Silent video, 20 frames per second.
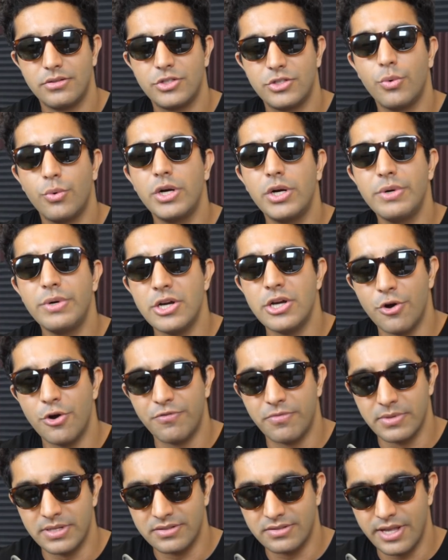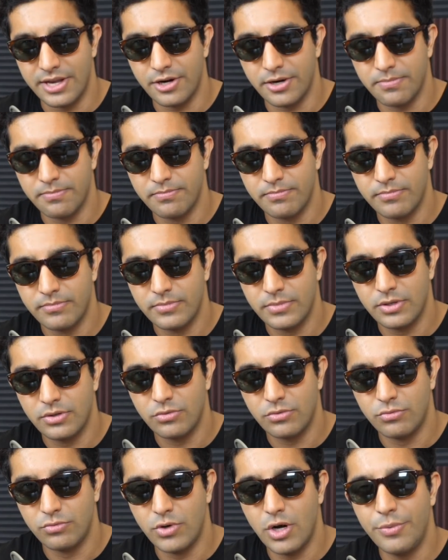So what do we know from this letter?
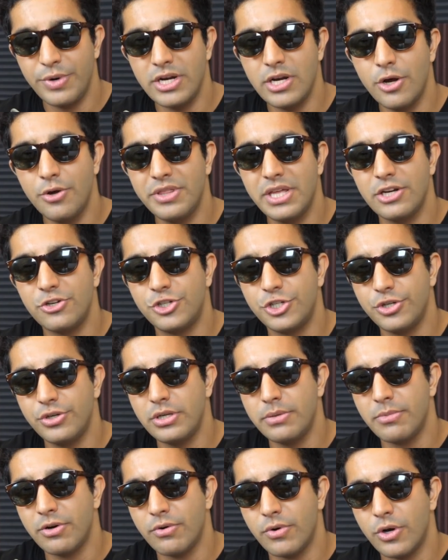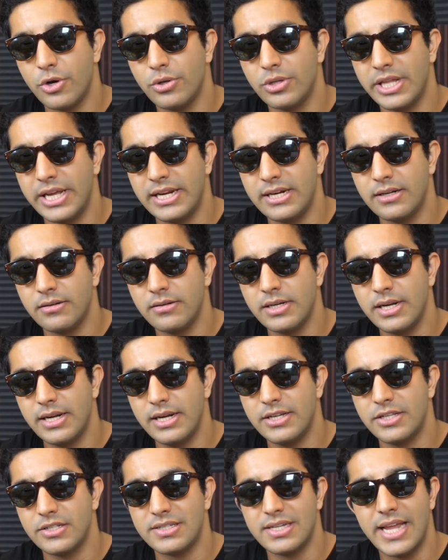Well, we know that Judy Munro-Leighton
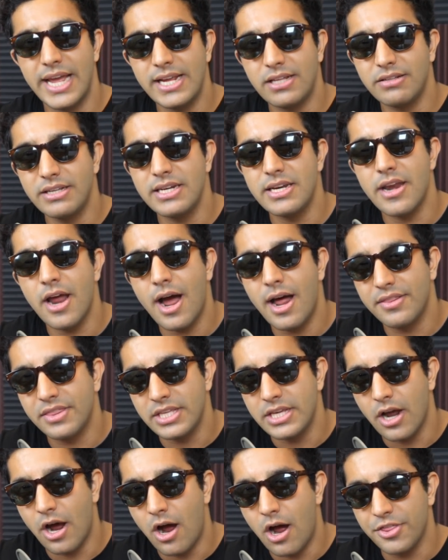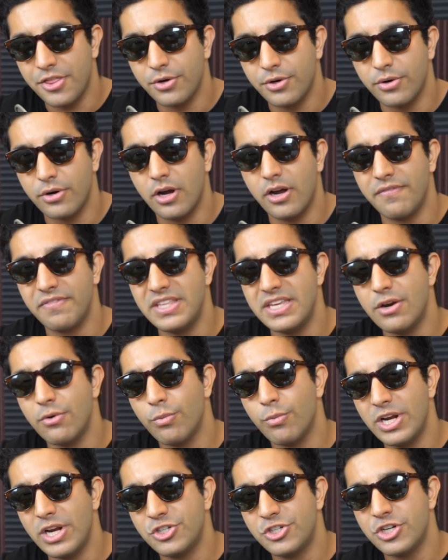is likely not the author of the
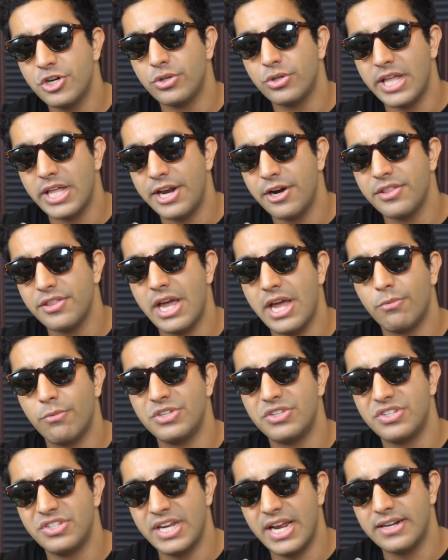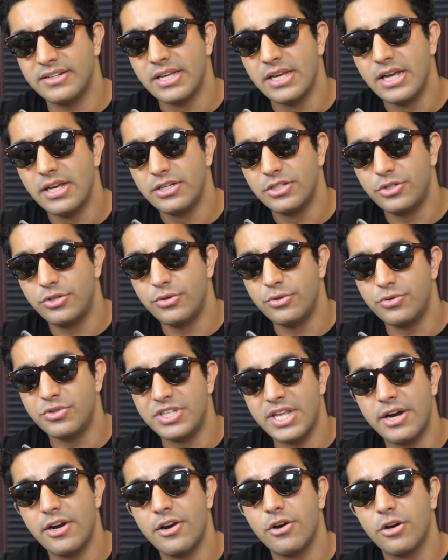original letter that was sent to
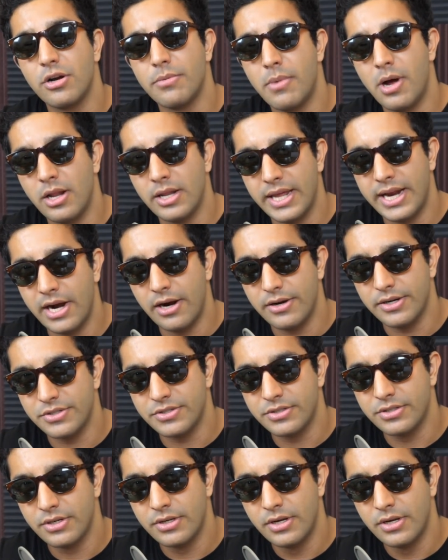Senator Kamala Harris.